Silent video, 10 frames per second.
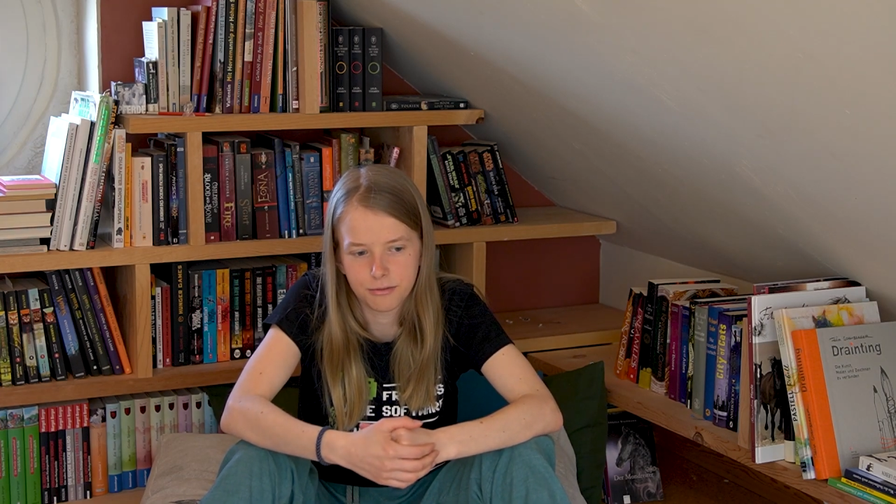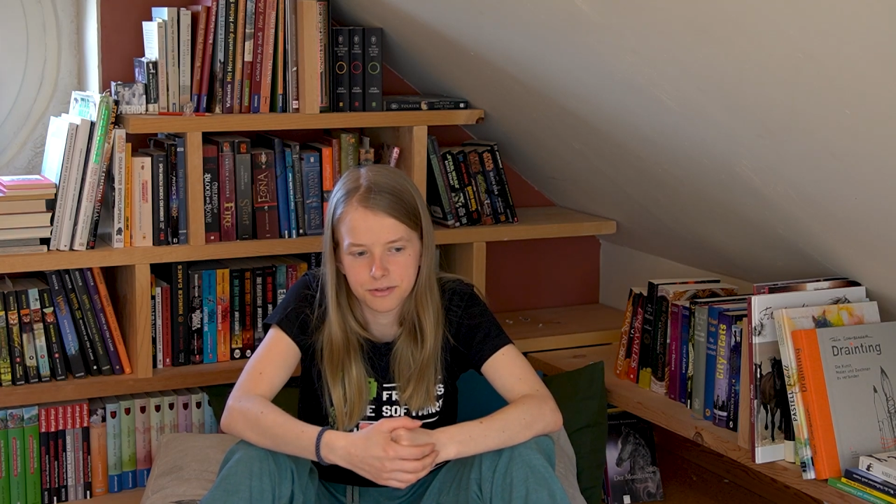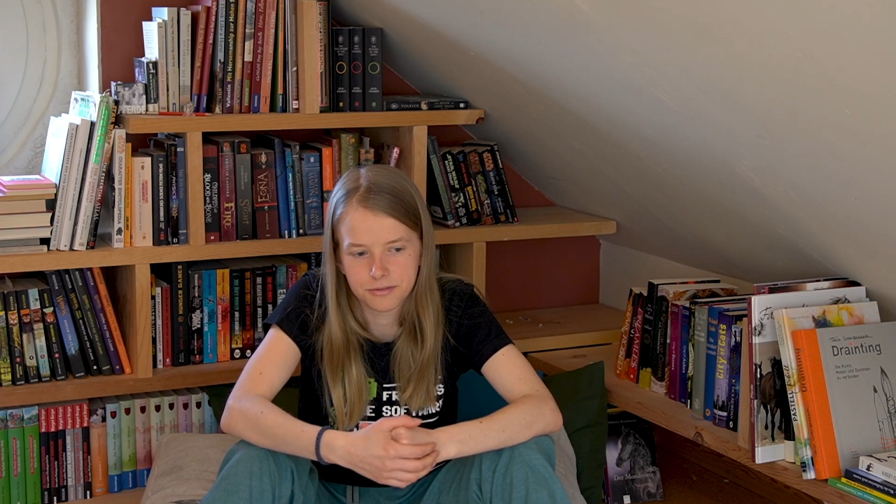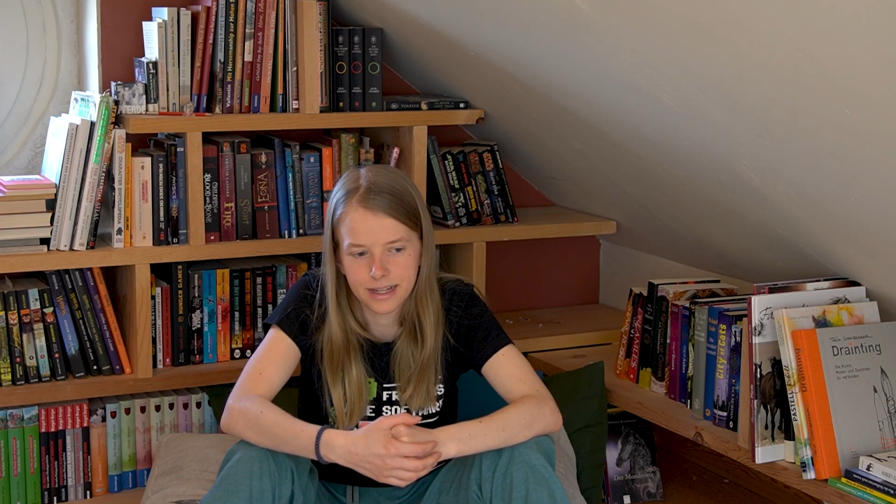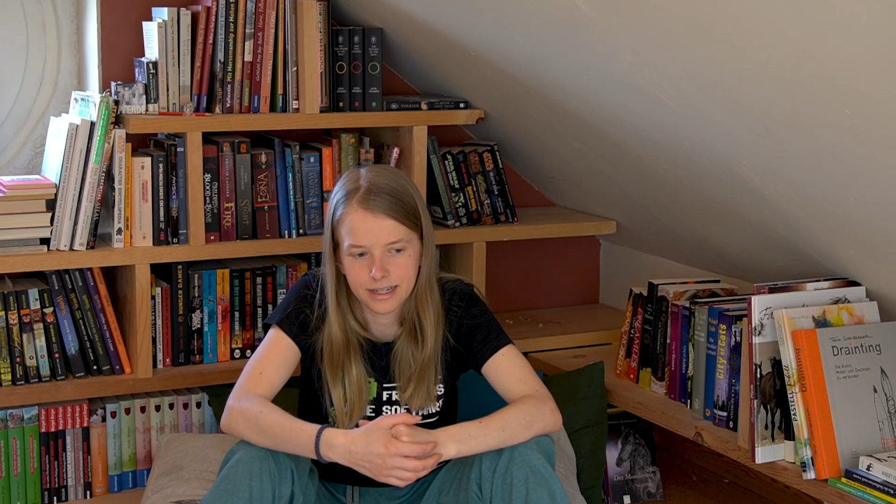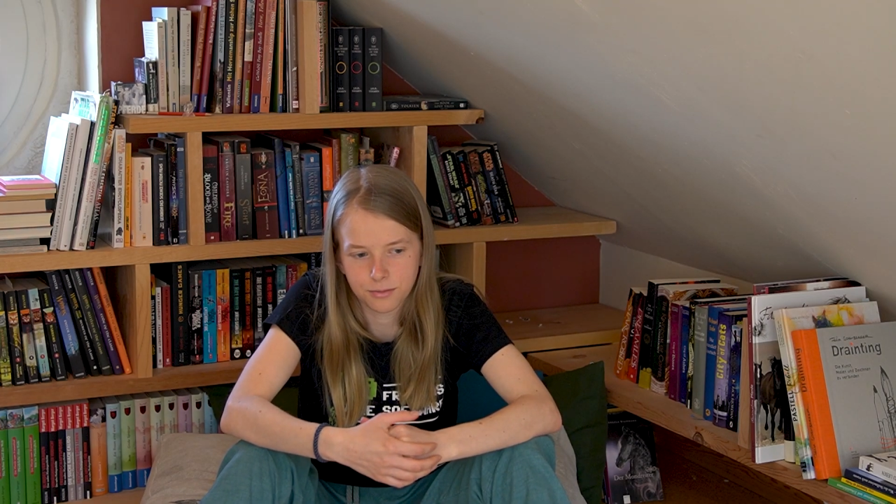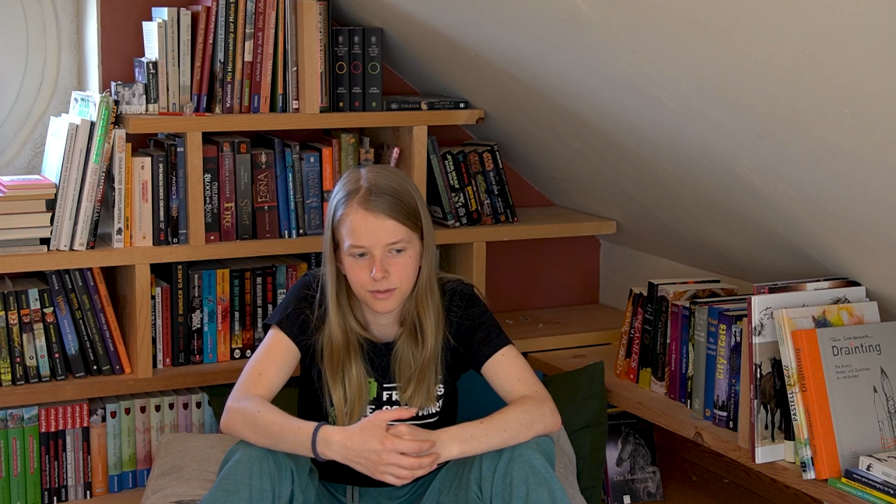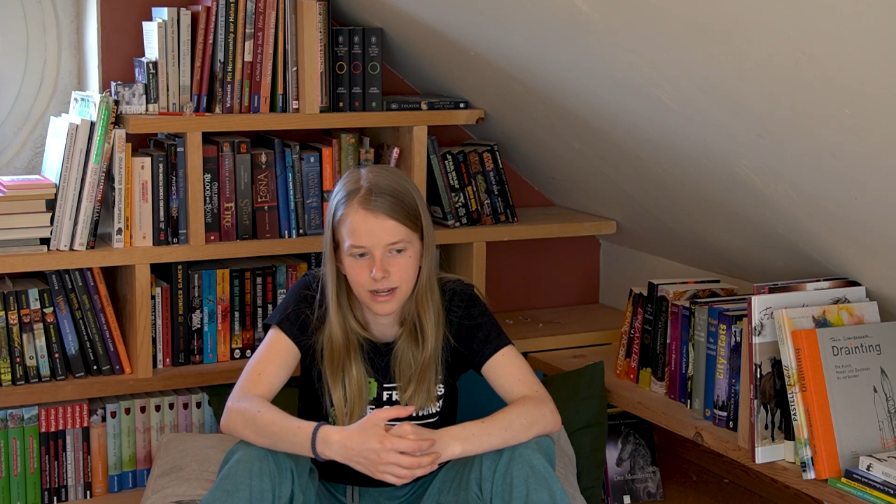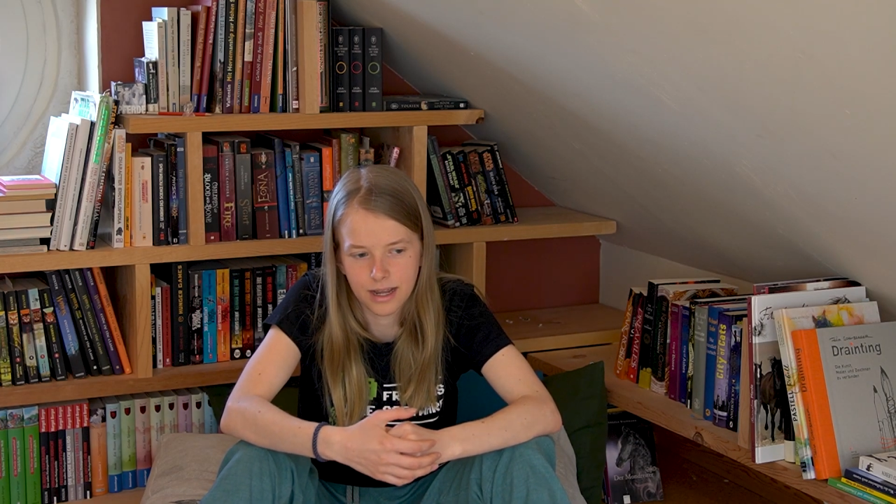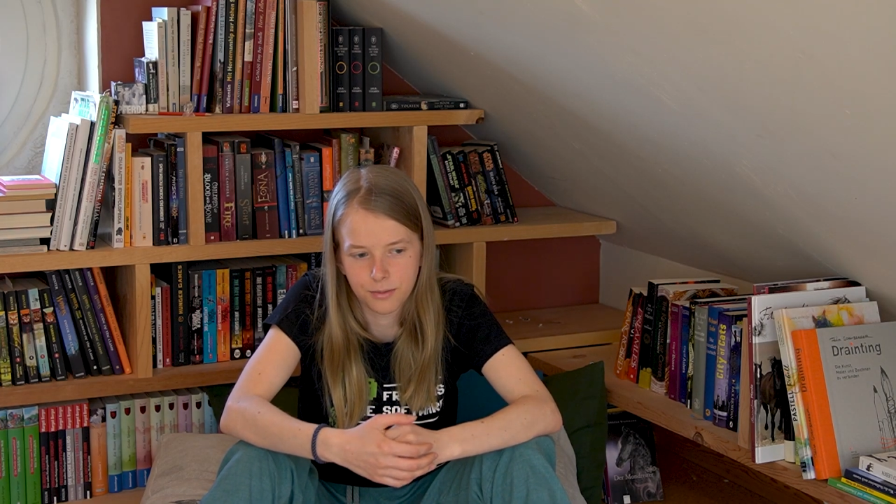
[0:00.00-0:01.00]
reflect
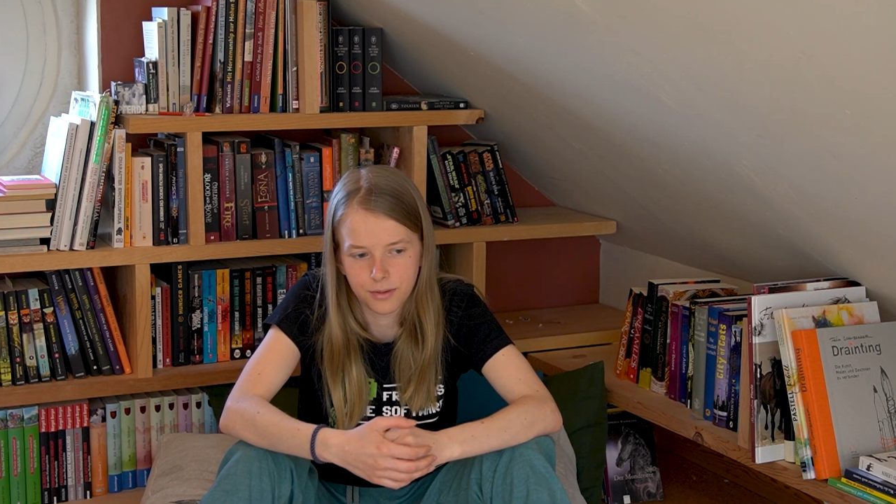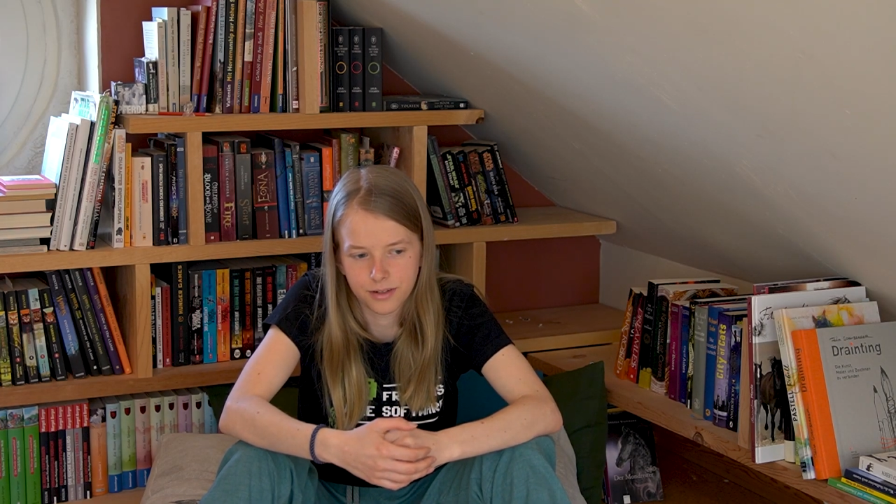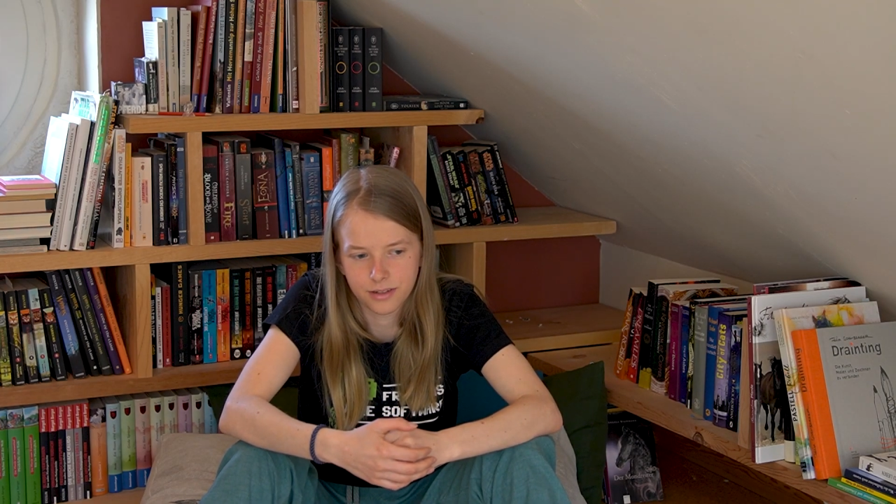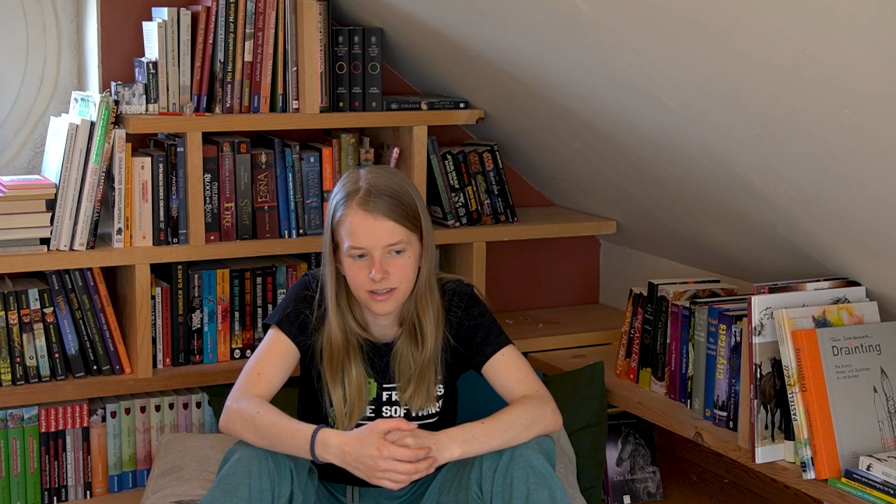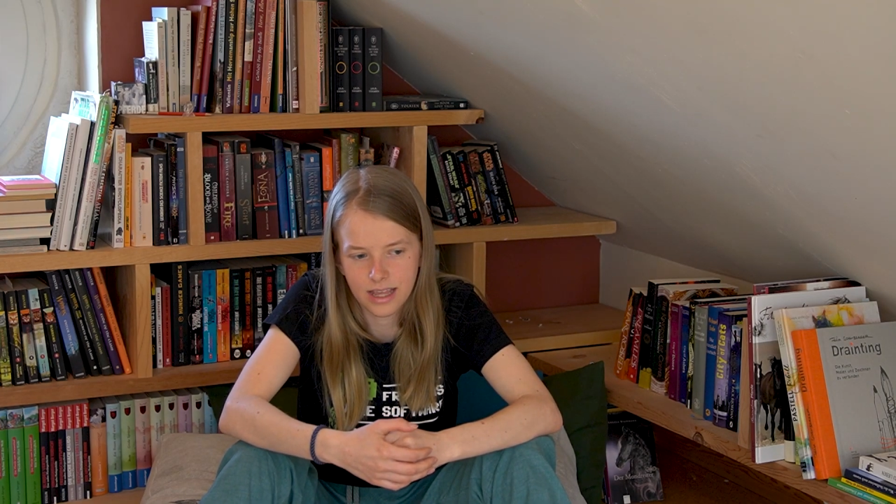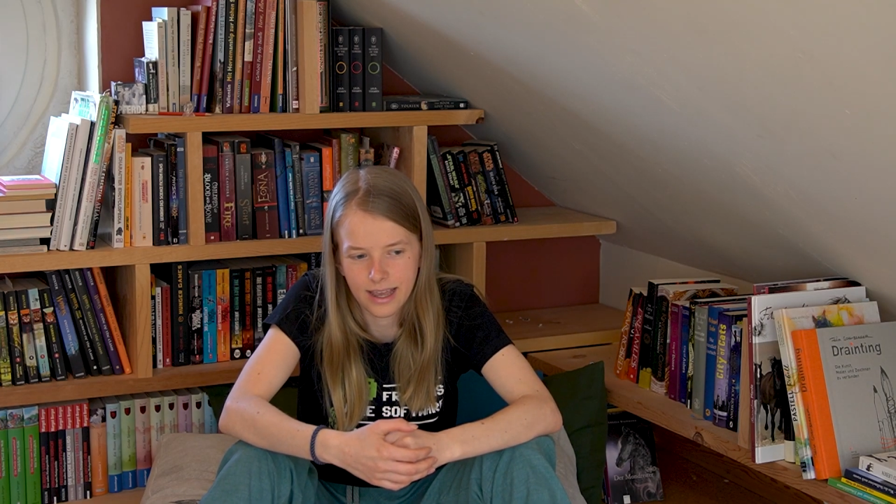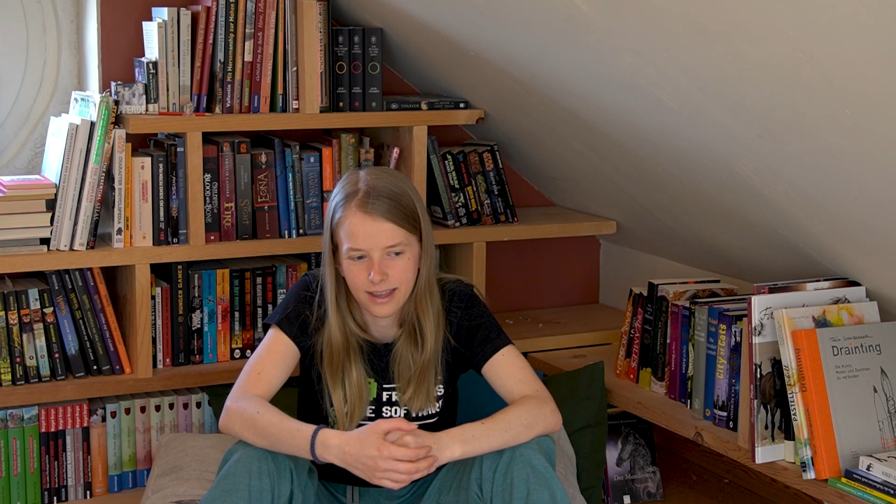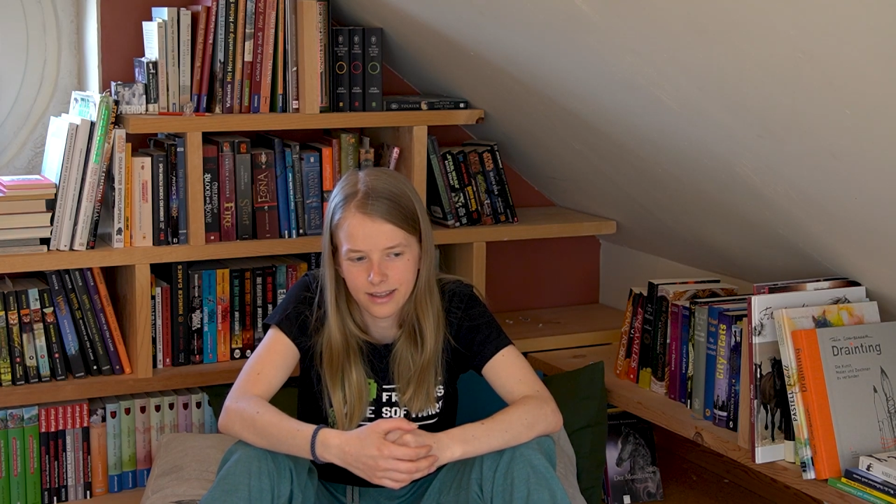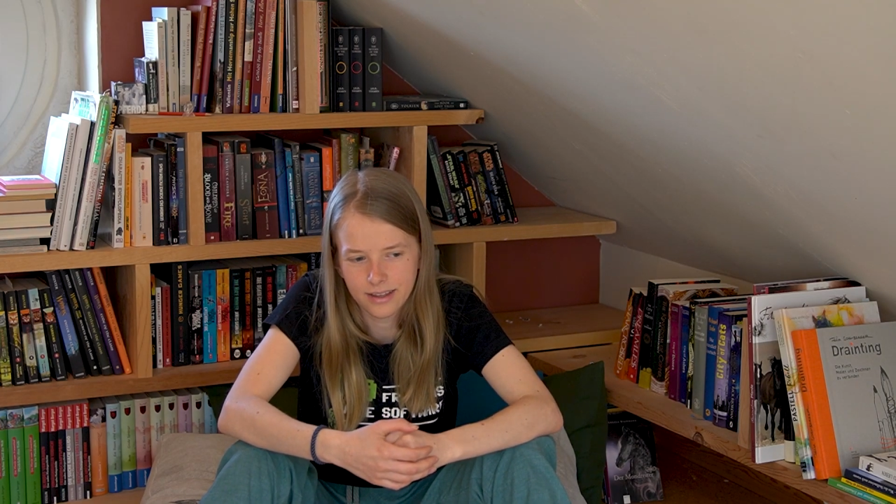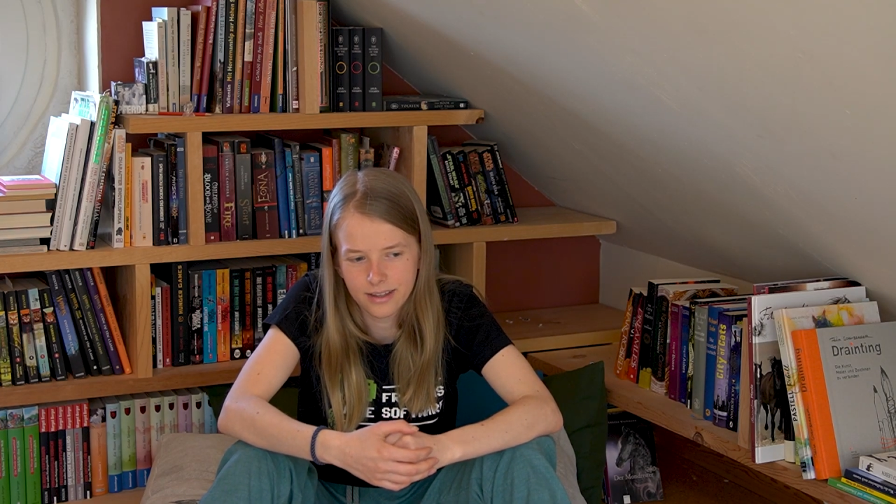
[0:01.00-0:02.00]
what I want to say,